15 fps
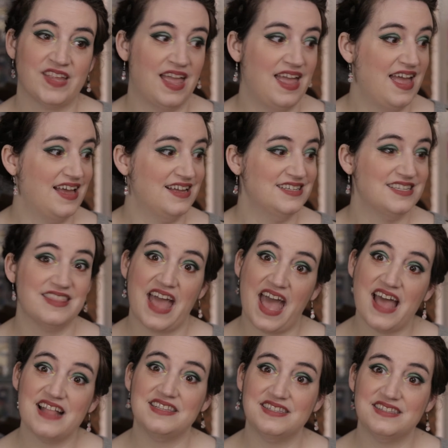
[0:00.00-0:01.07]
And
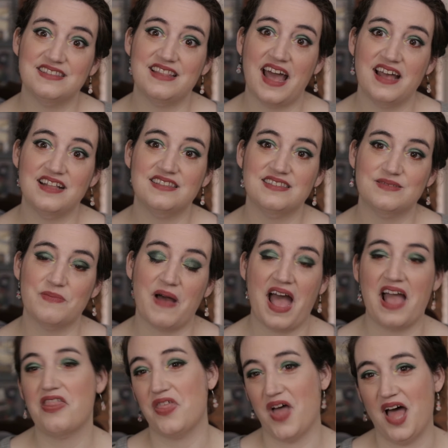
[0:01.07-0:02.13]
that's
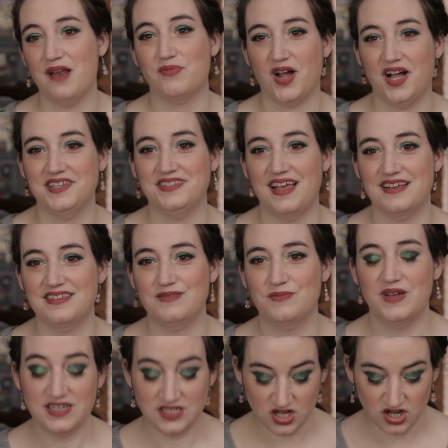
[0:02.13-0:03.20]
my thought process.
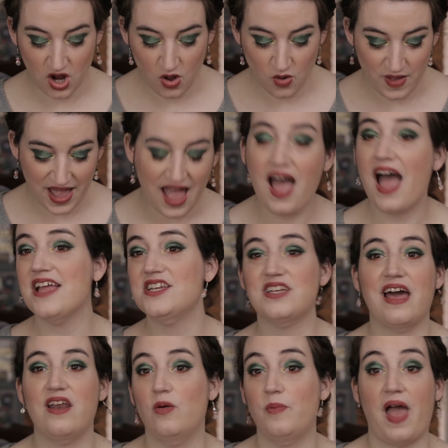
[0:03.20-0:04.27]
But you know,
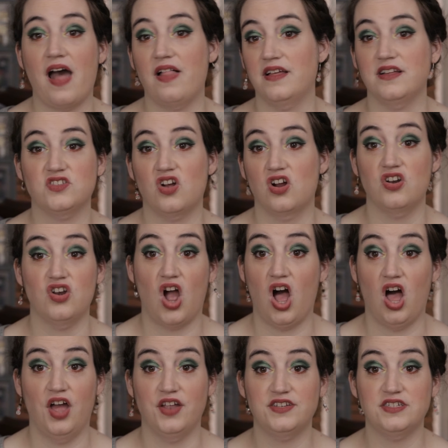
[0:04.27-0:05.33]
eyeshadow palettes are
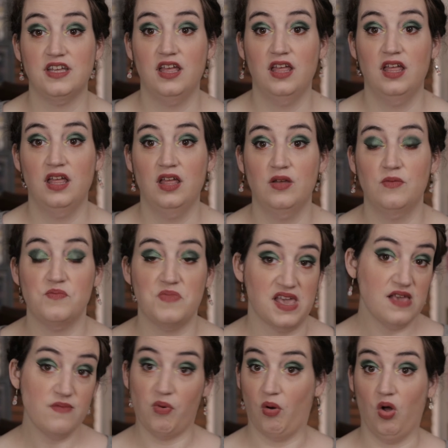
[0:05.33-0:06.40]
not
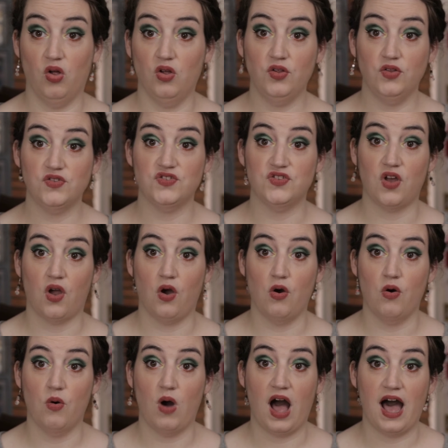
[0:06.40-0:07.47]
people,
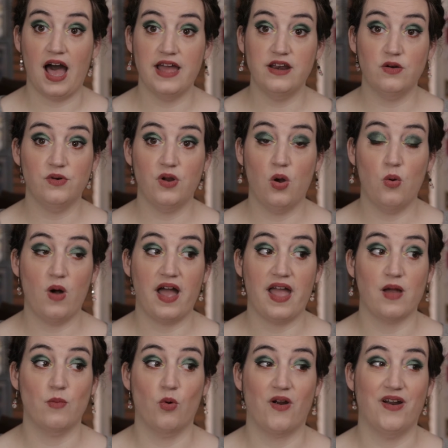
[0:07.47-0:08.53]
so I don't know why
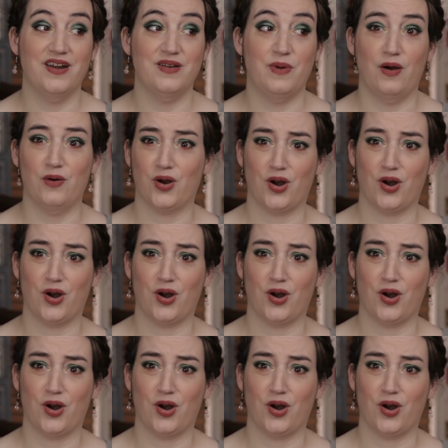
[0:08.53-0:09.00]
I'm worried about